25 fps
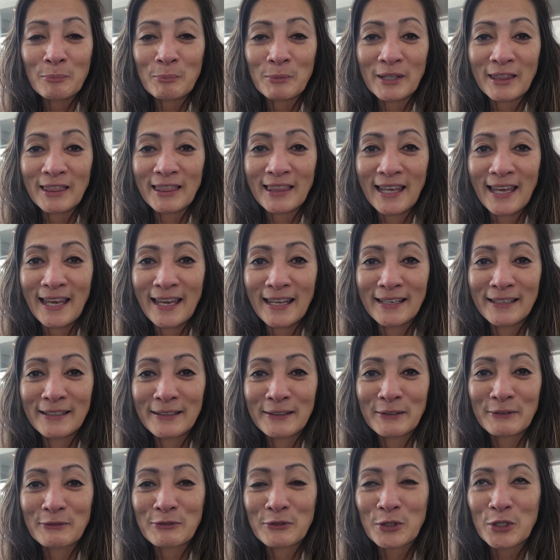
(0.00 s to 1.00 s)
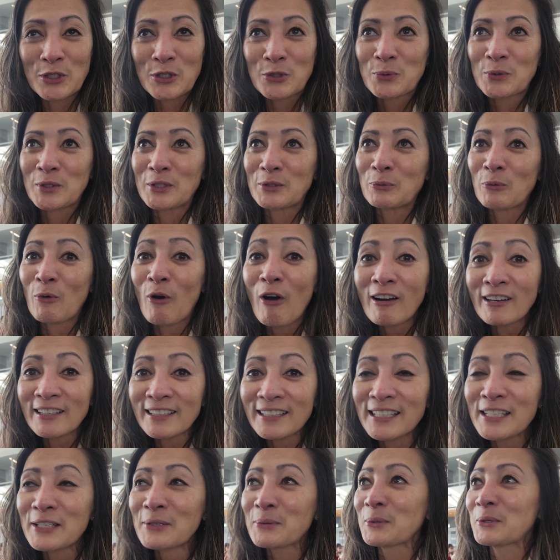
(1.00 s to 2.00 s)
but then of course we're
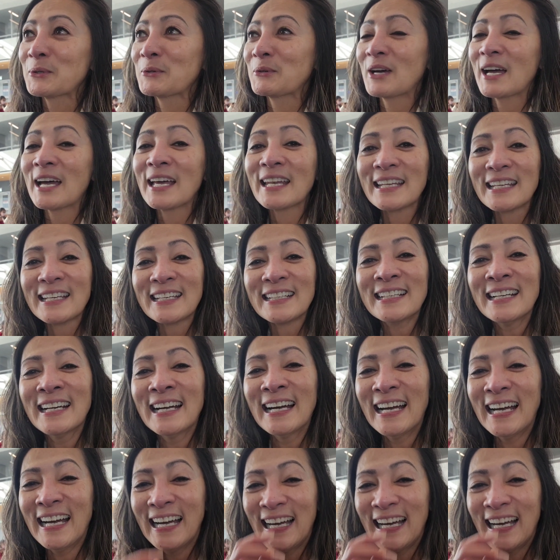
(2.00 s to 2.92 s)
walking, we're running,